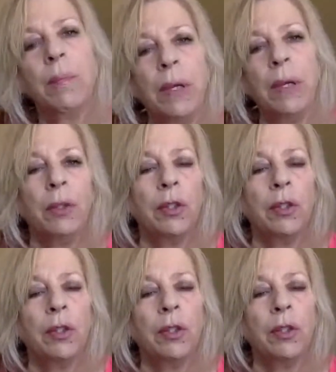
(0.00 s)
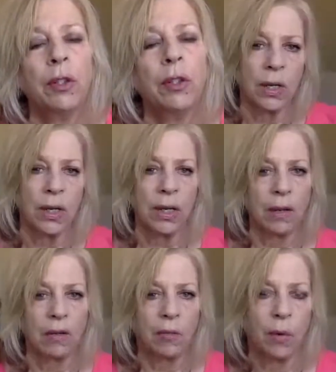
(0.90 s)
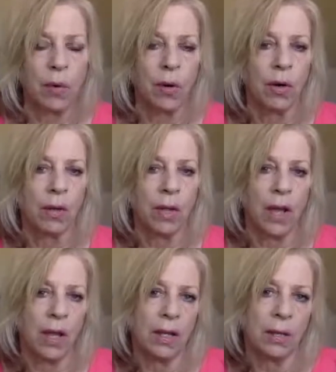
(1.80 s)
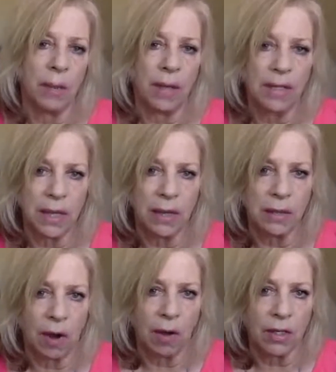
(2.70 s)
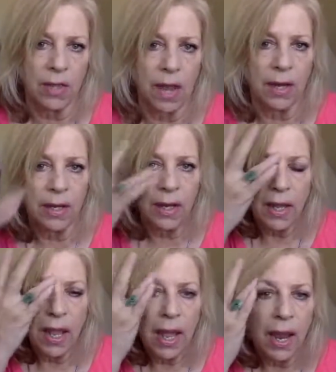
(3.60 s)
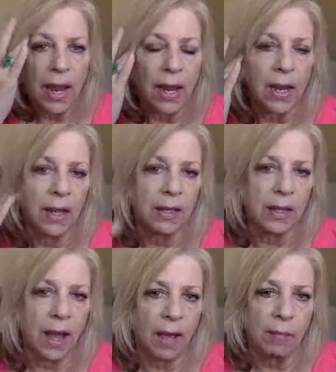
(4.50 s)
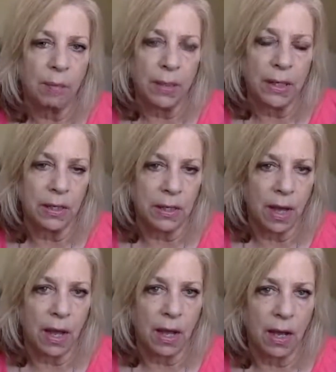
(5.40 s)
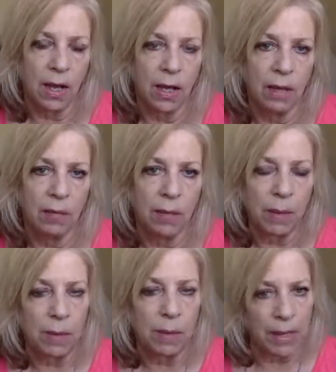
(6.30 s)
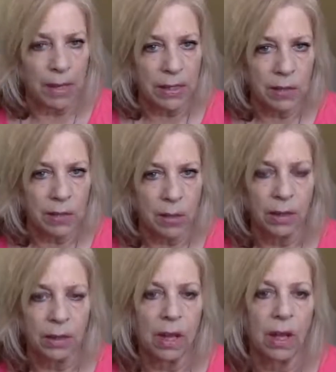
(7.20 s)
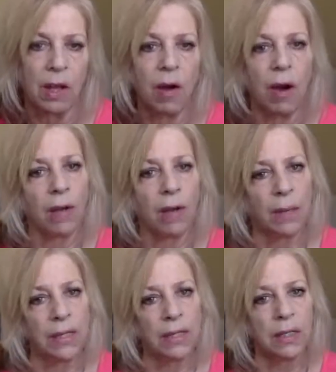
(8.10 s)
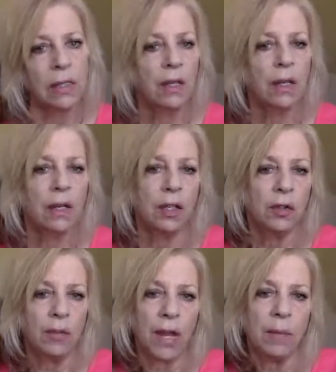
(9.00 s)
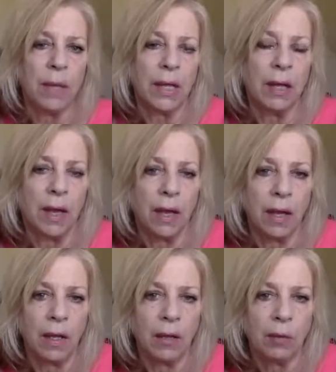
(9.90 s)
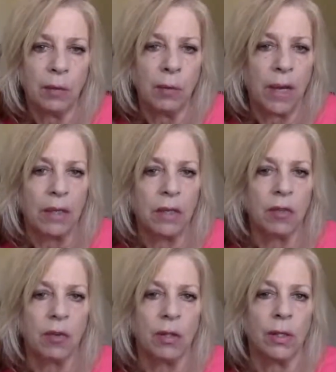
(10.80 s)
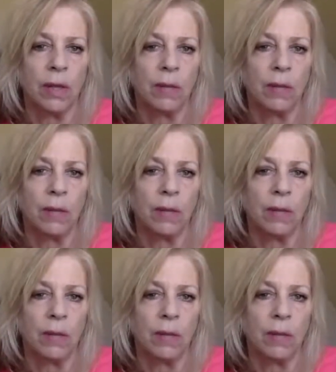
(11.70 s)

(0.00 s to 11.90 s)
people who have been working for, uh, you might say, the dark side, and have been uh, maybe messed with, uh, augmented, you name it, uh, through mind control and other